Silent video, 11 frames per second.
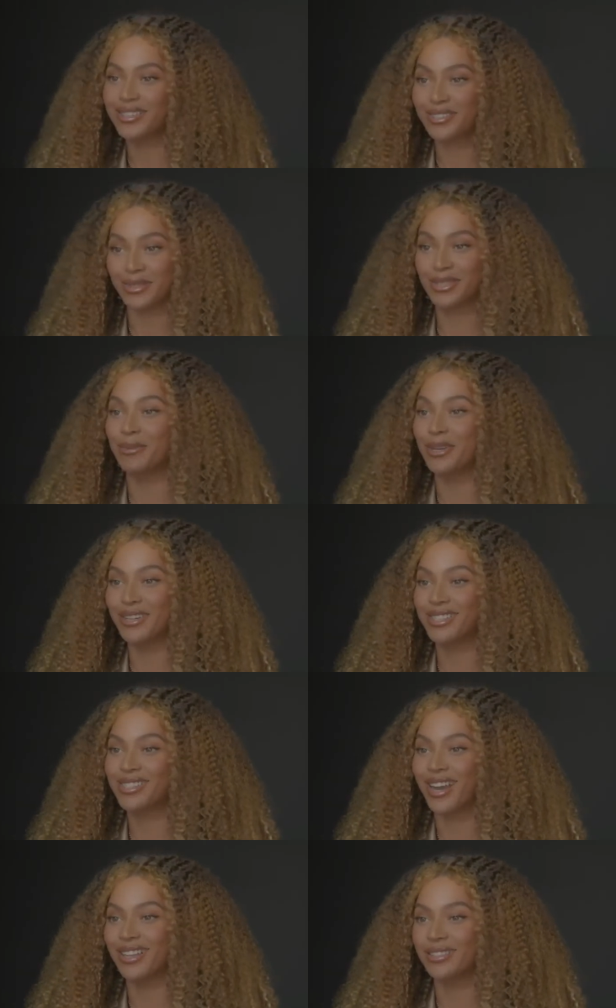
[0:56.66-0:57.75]
get to
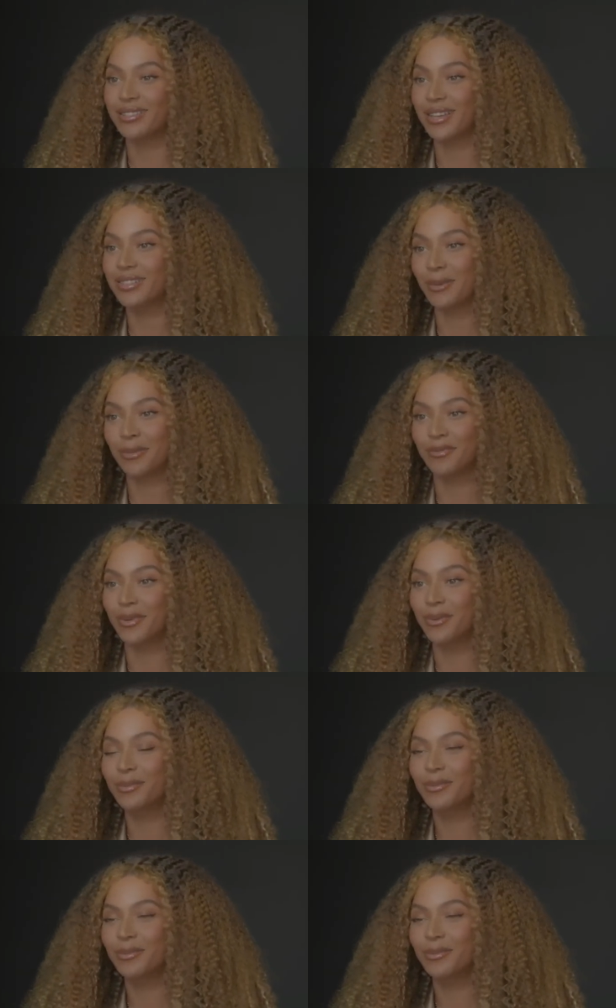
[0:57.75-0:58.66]
experience college like some of you,